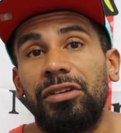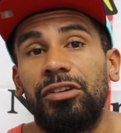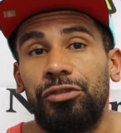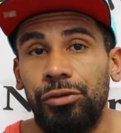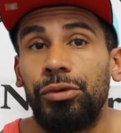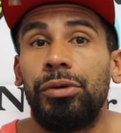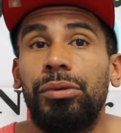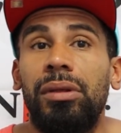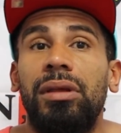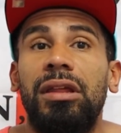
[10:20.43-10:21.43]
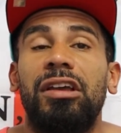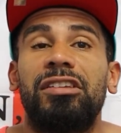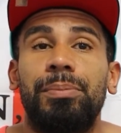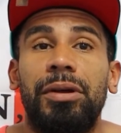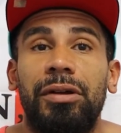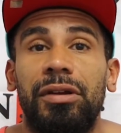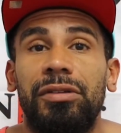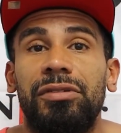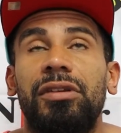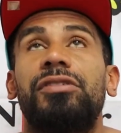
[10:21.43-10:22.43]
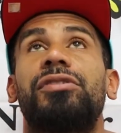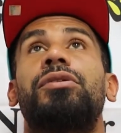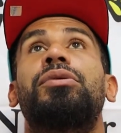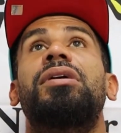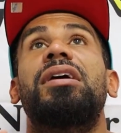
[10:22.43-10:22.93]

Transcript: a true Kundalini experience is through an